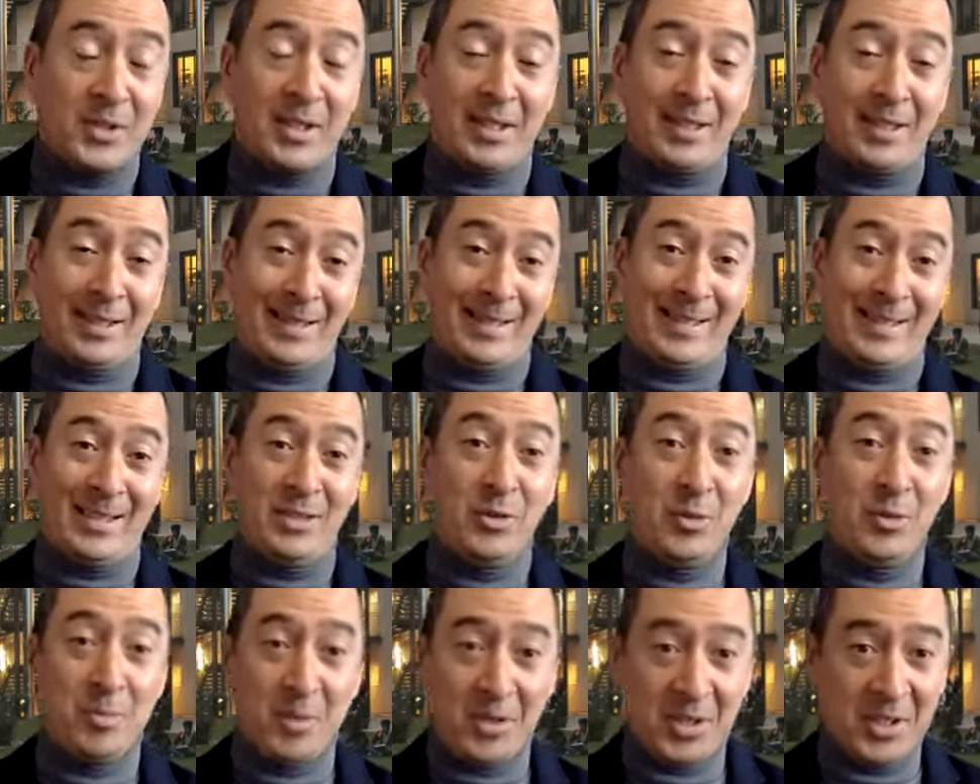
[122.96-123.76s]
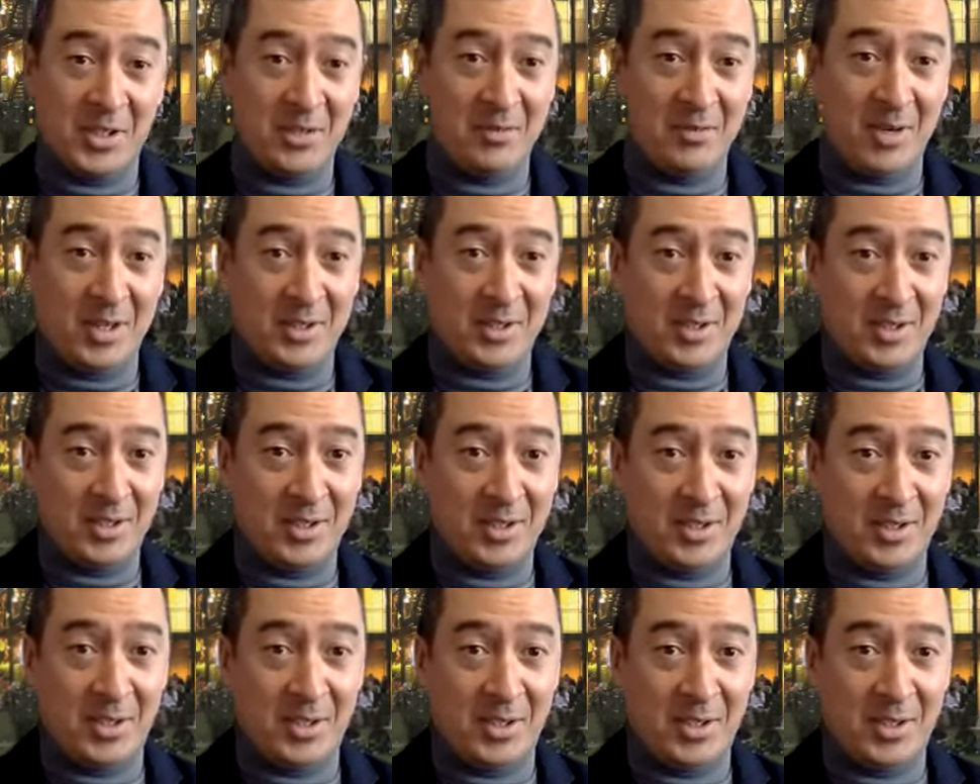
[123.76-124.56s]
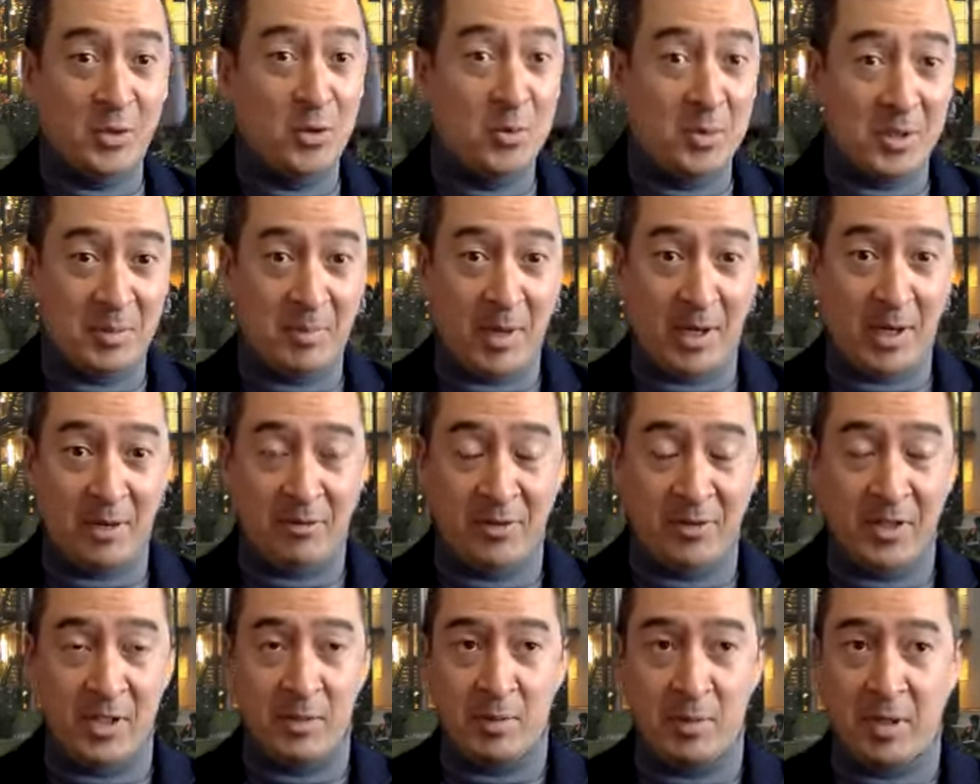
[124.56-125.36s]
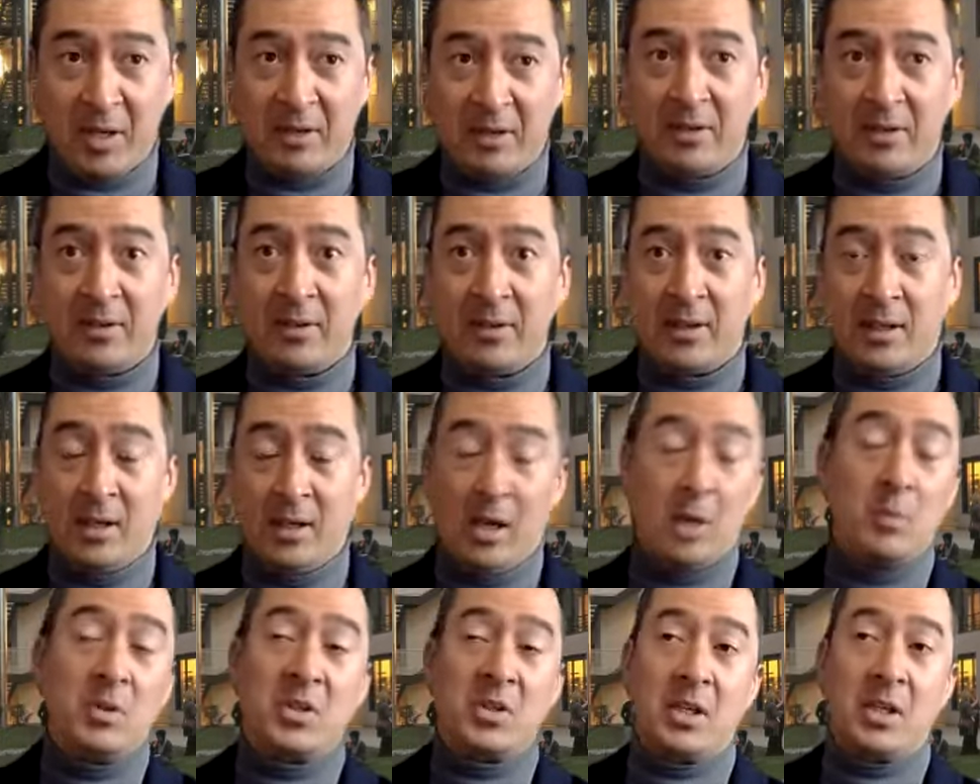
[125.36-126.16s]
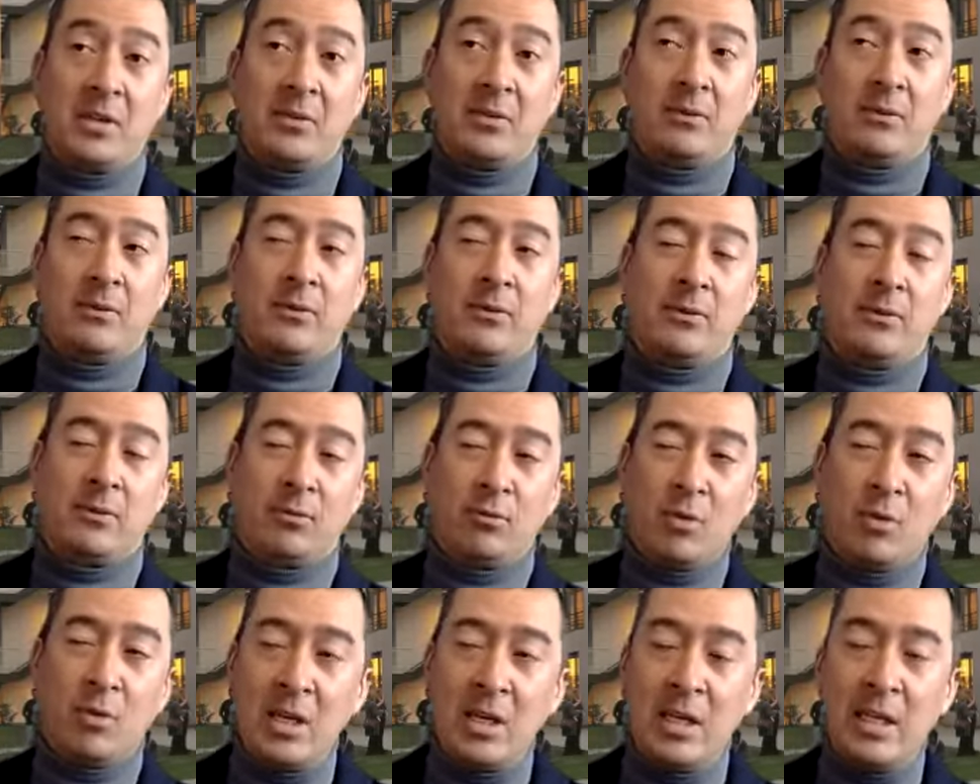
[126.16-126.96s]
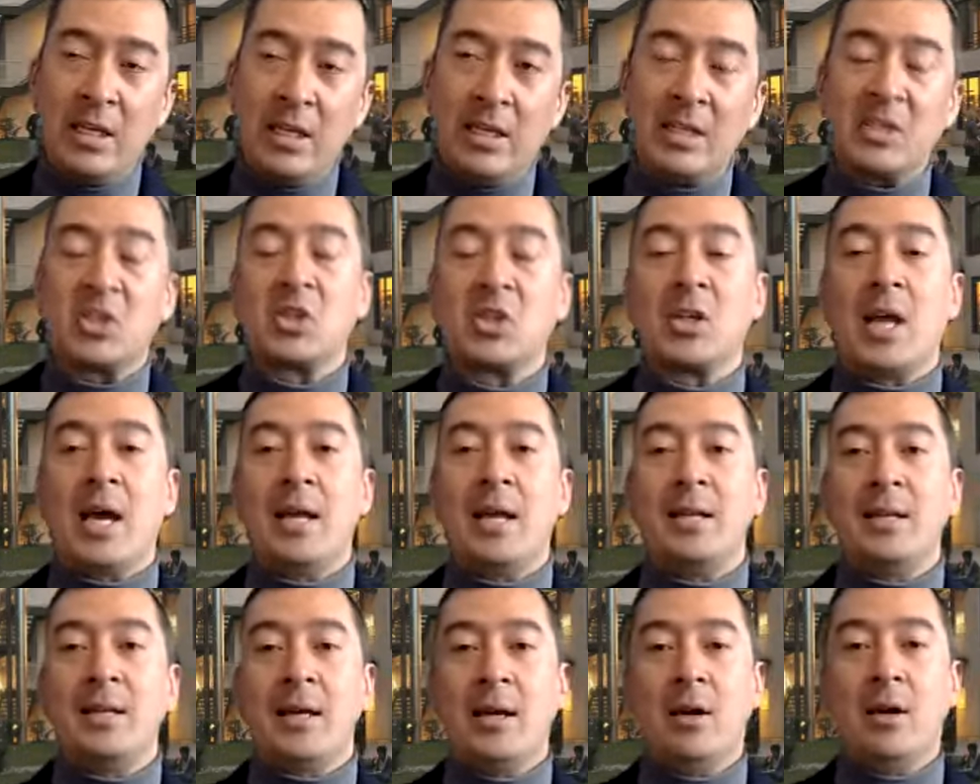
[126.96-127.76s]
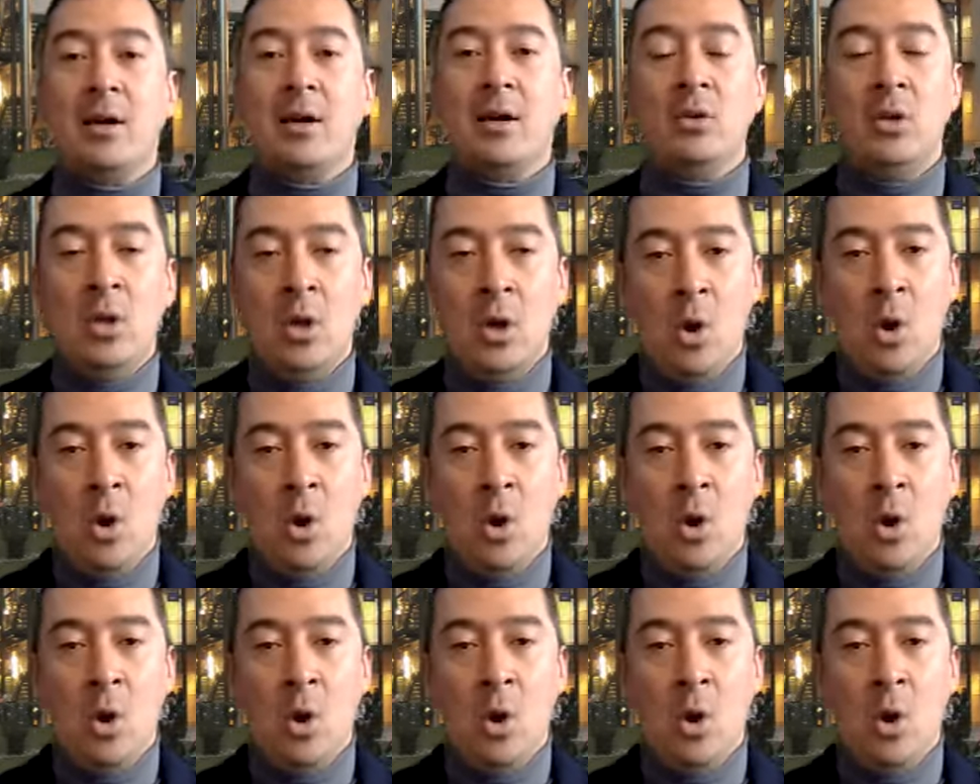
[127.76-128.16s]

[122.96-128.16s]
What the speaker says: things, numerous advantages, there are numerous benefits, but I would say 3 that stand out.